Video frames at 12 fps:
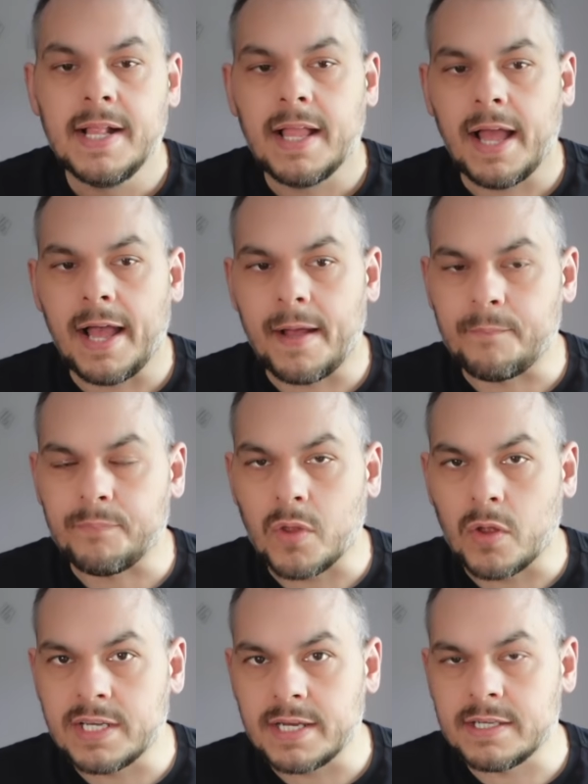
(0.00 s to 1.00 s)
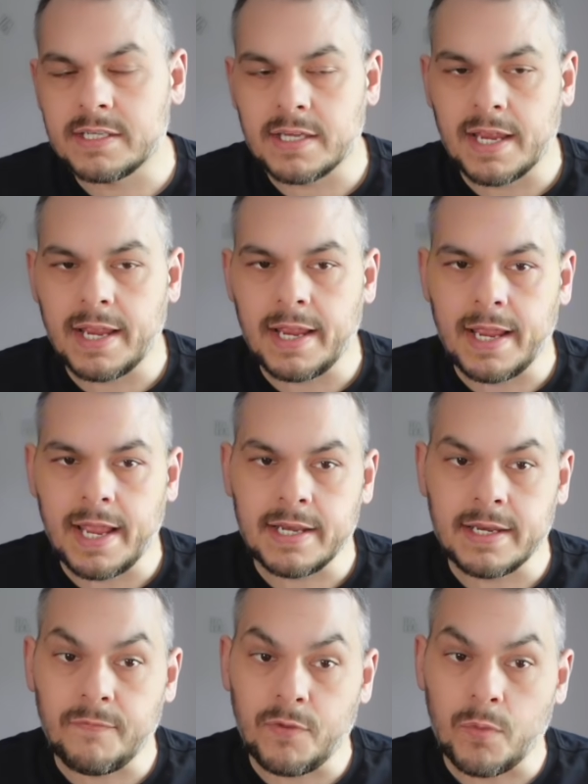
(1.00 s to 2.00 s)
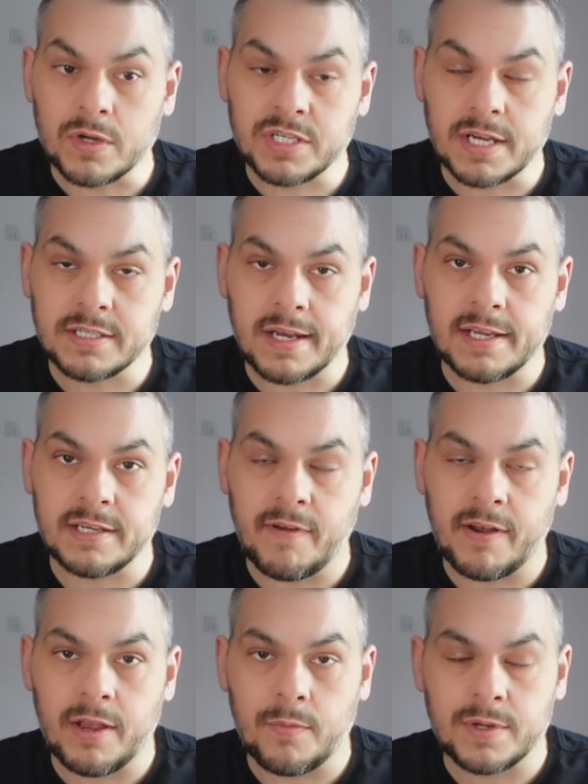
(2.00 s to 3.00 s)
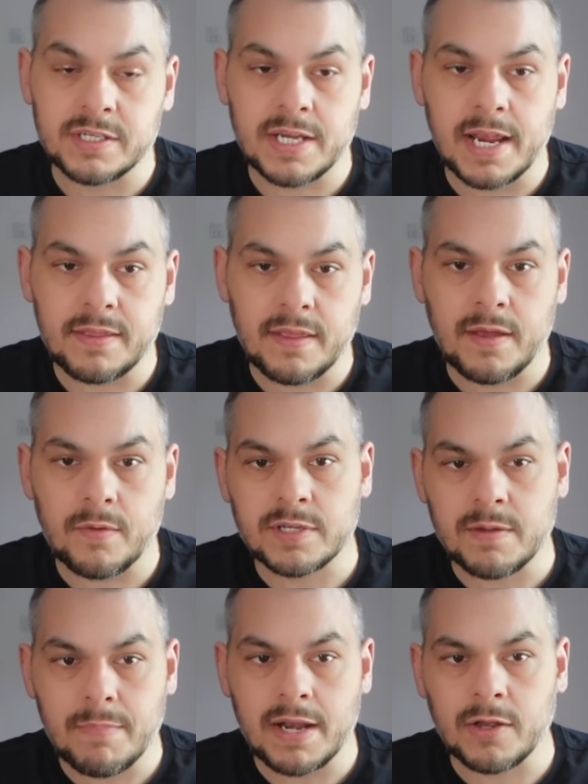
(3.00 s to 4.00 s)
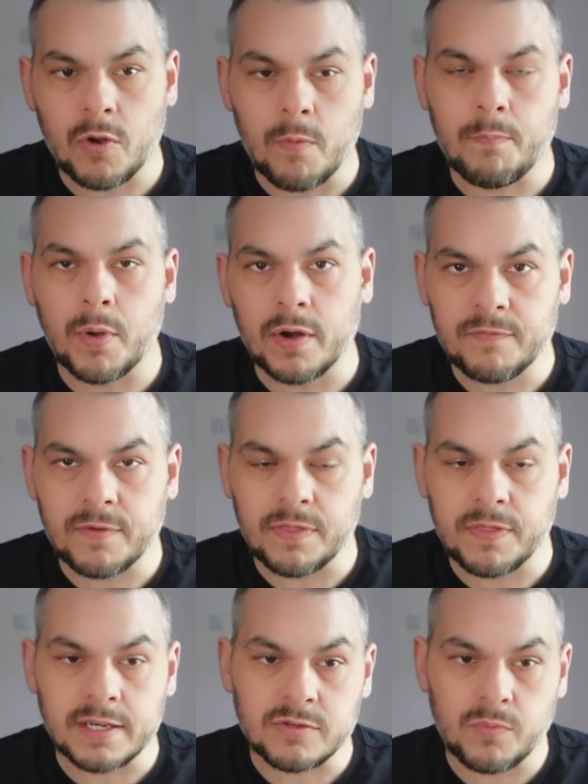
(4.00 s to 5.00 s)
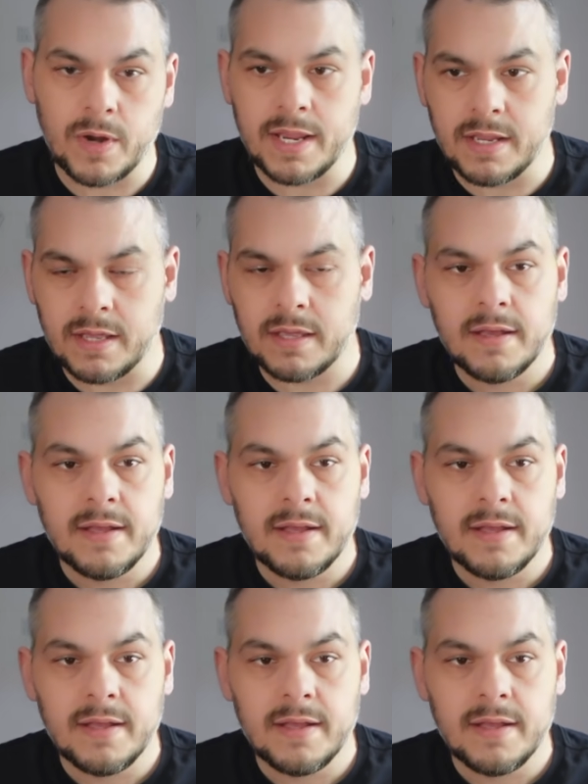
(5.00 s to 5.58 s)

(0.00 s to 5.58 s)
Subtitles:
Did see, and if you watched yesterday's video, was saying that there was a medical booked for this week.